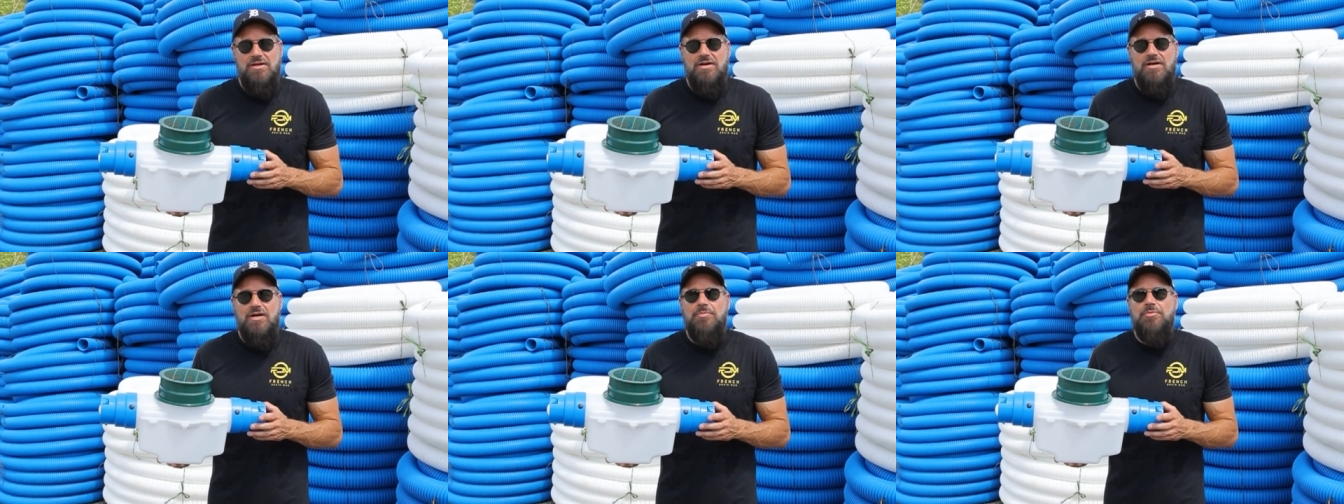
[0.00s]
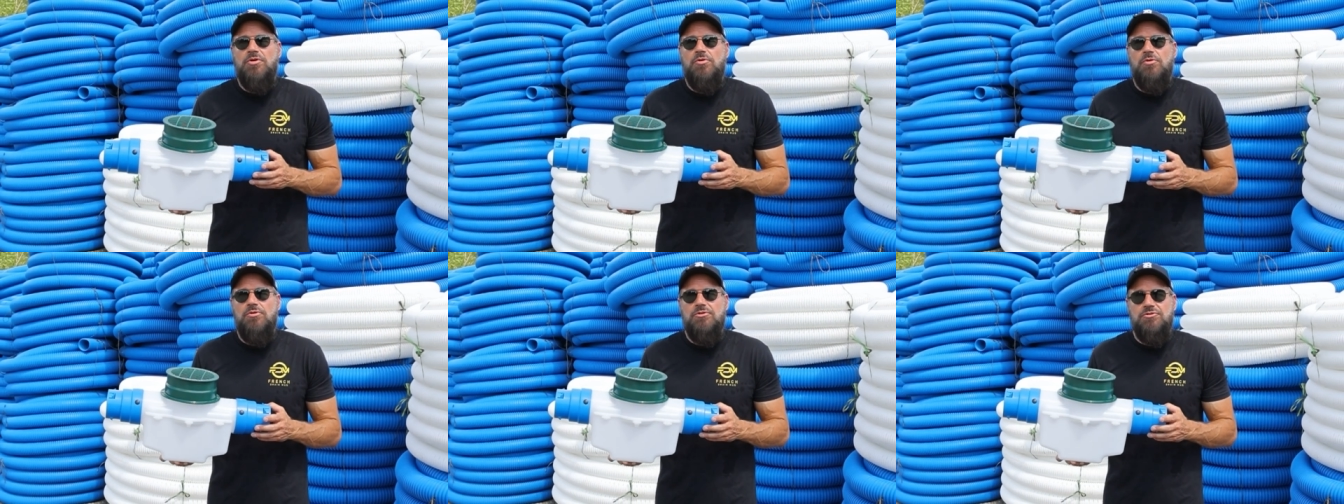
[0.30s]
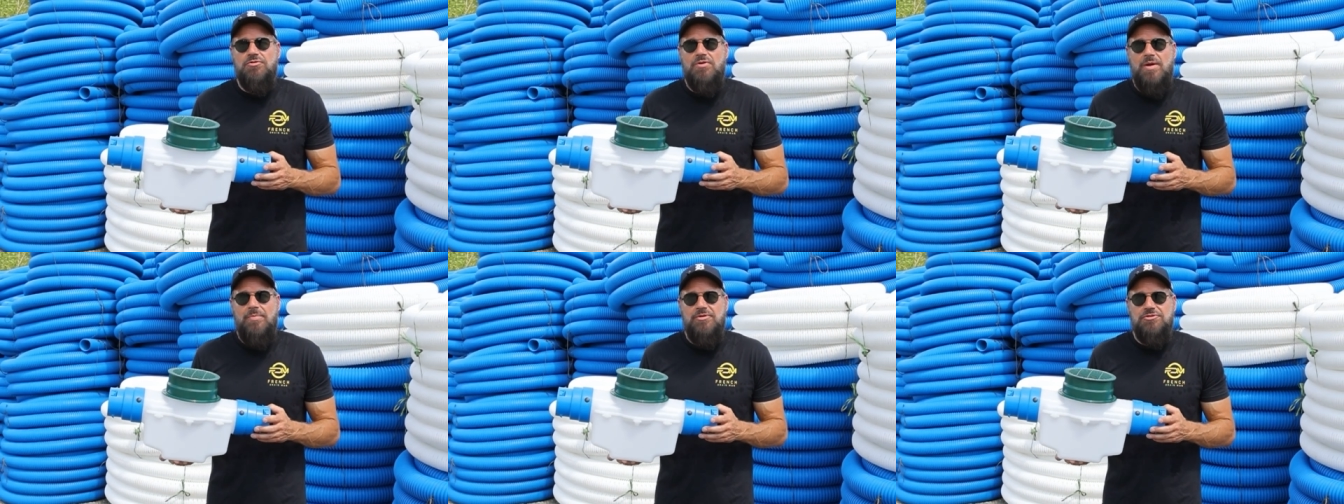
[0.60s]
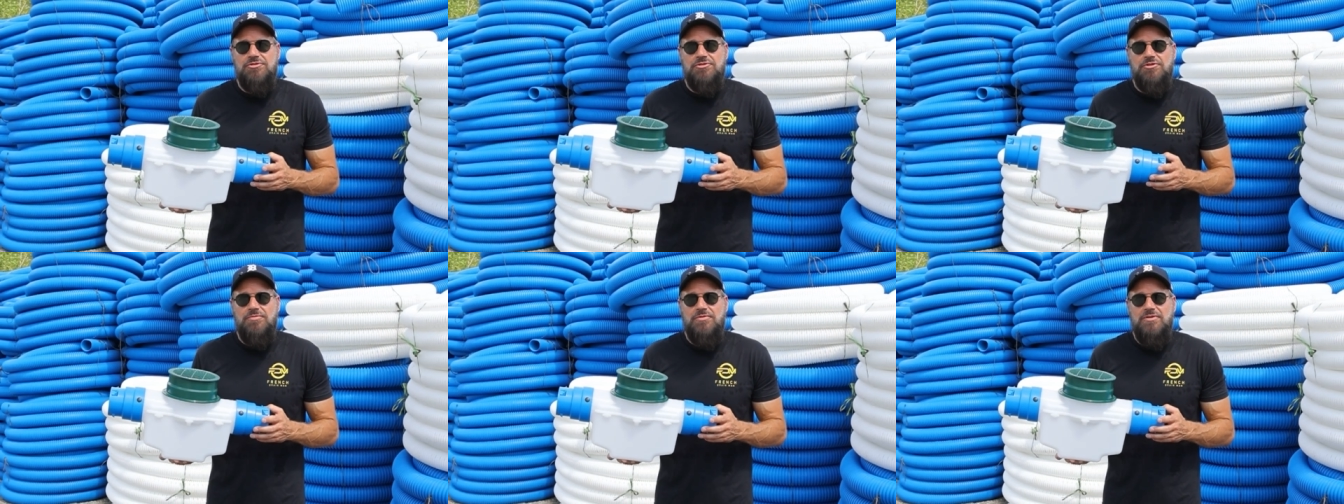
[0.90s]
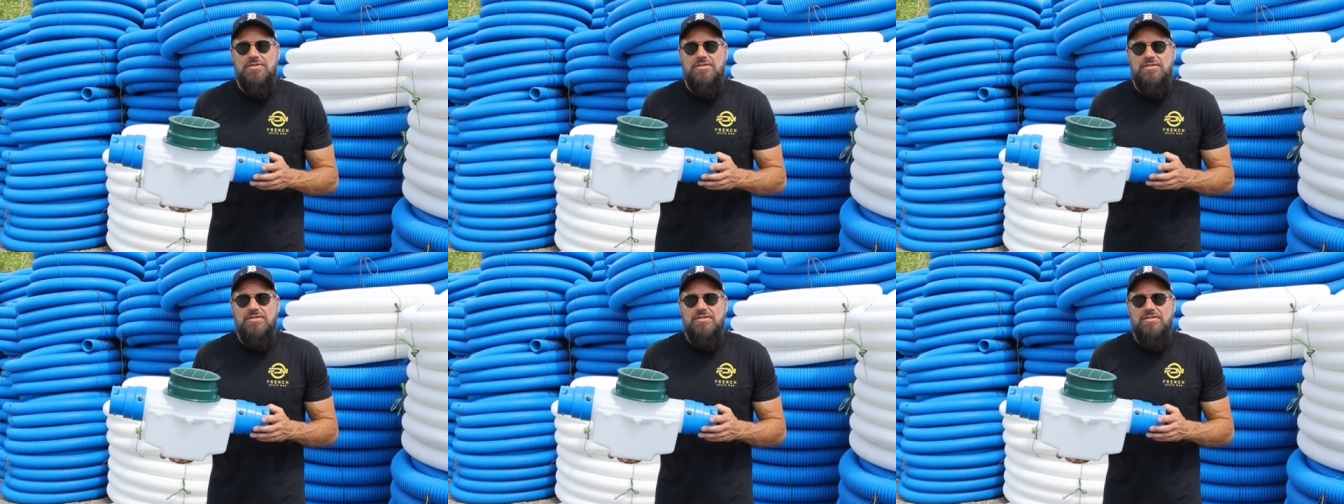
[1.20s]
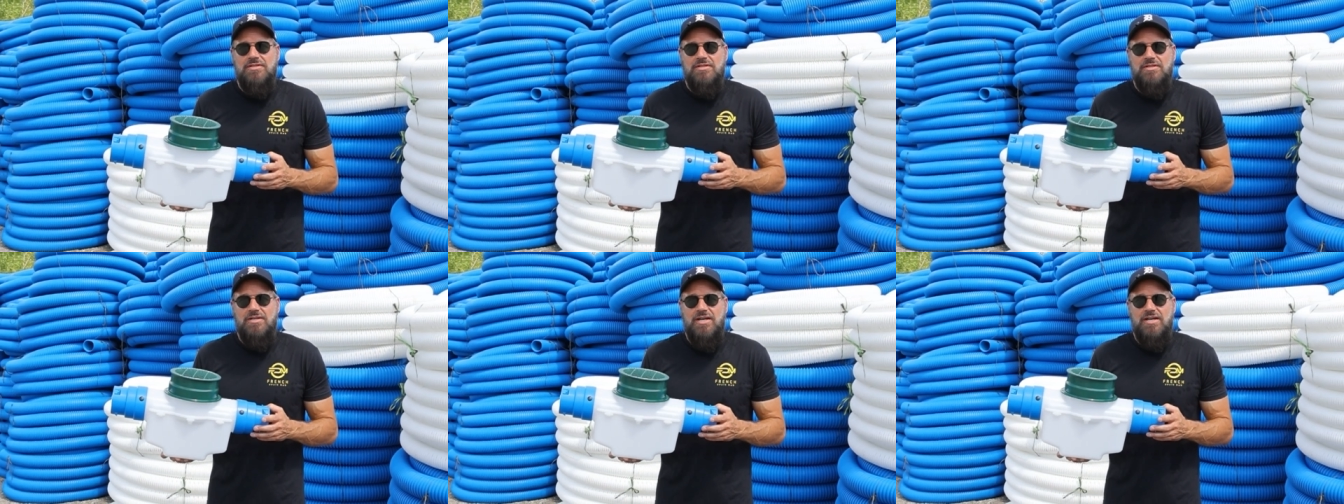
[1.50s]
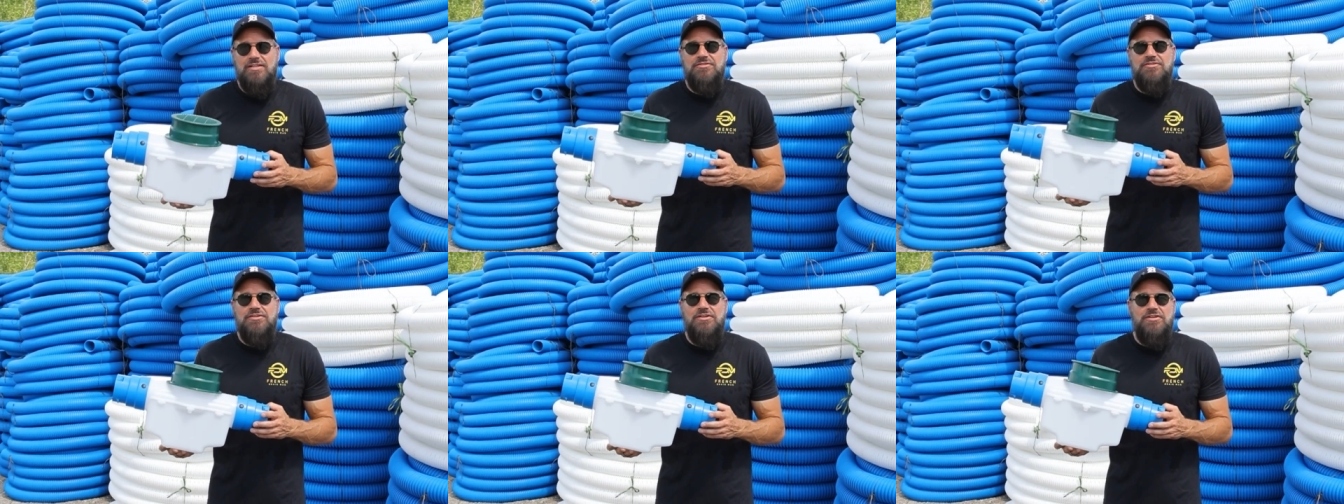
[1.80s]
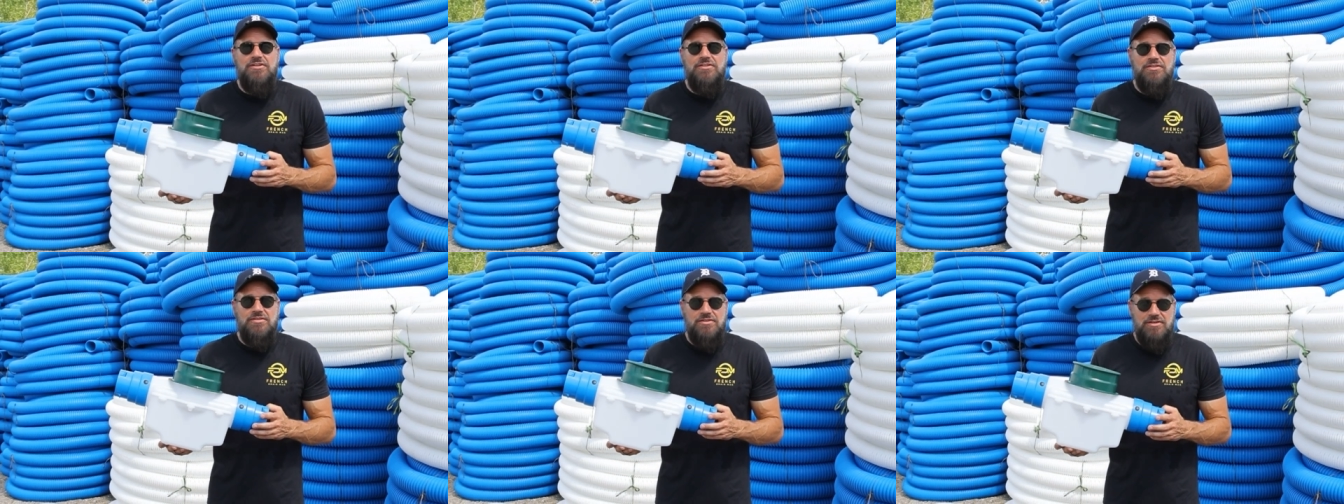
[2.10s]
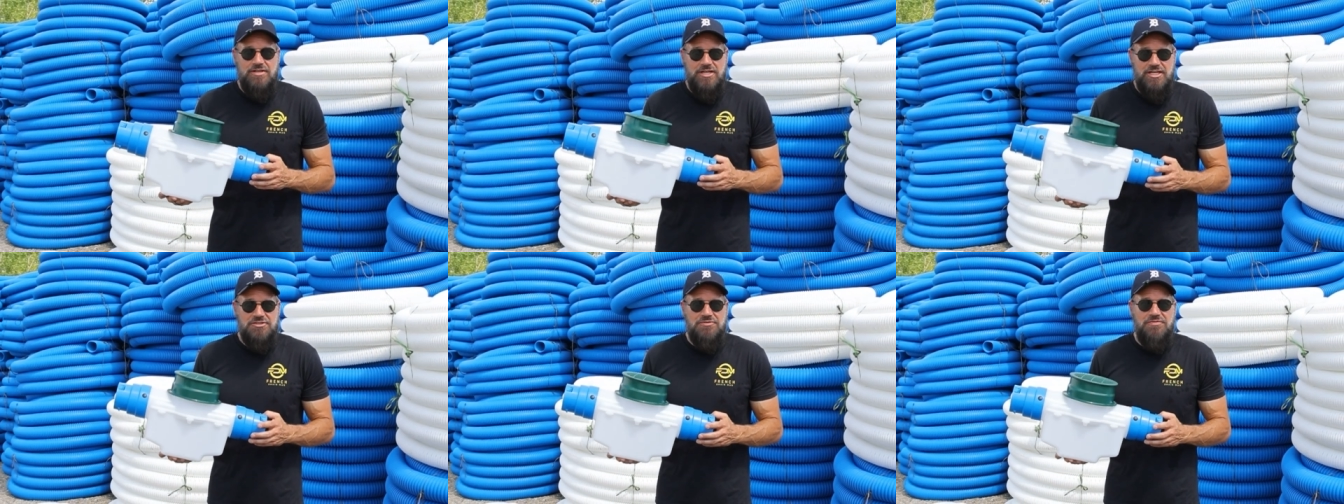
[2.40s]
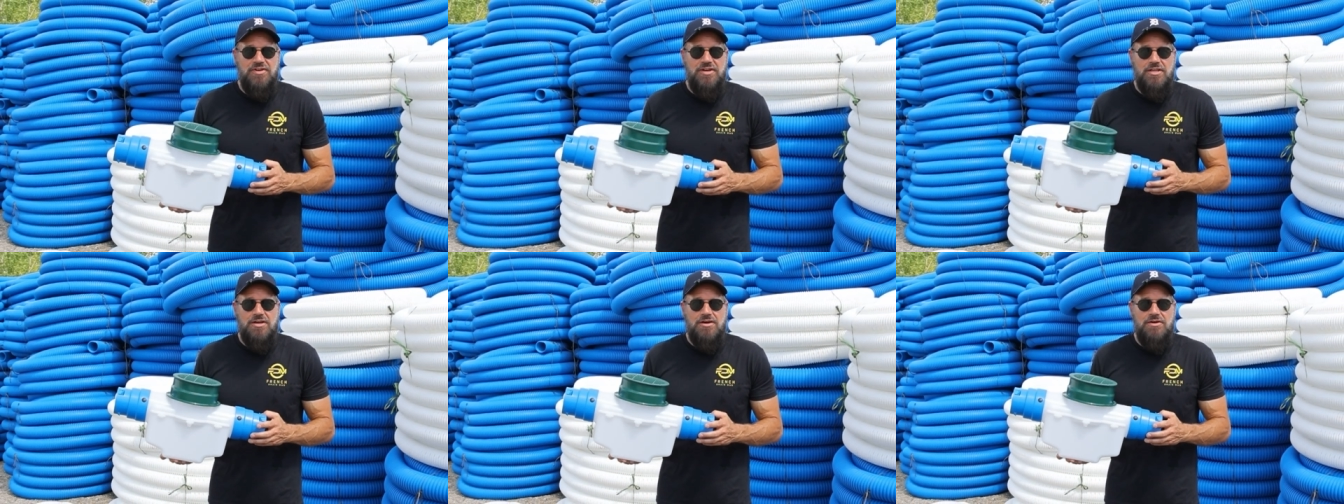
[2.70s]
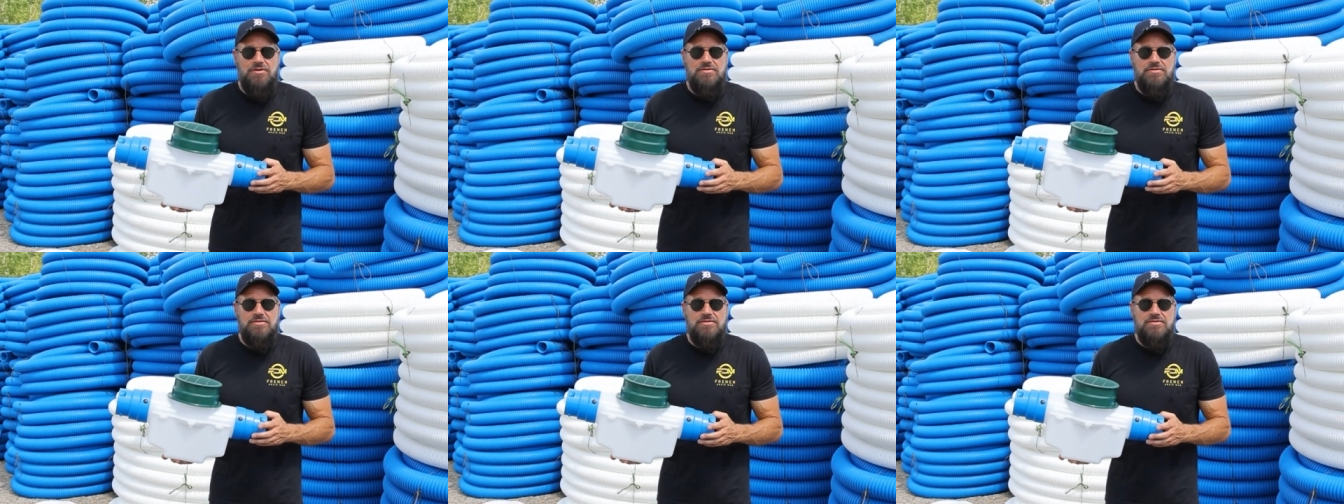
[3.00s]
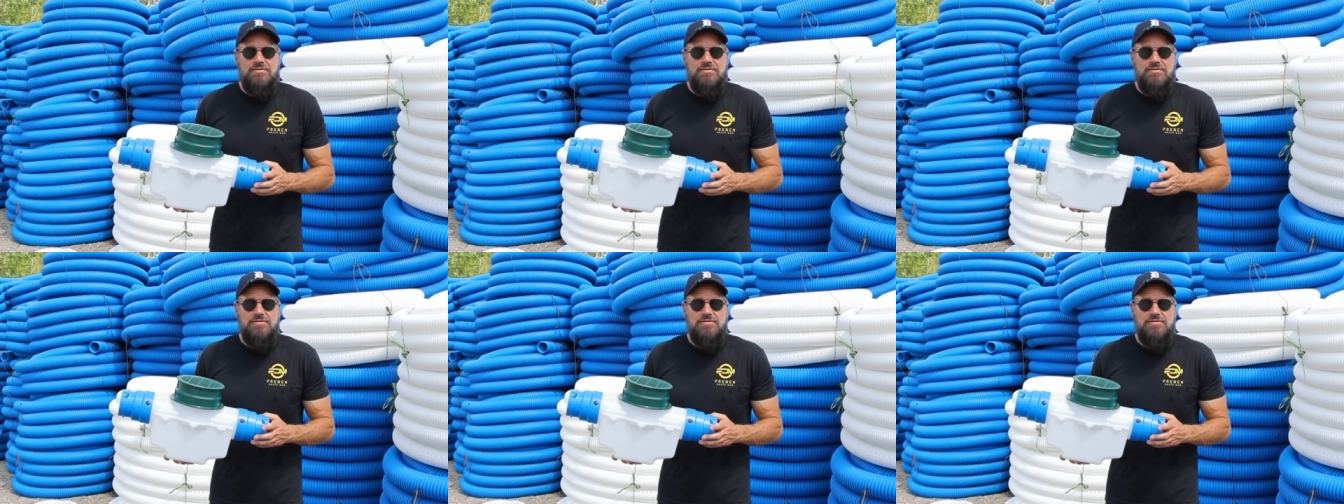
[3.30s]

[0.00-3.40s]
I'm your host, Robert Sherwood, and until the next video.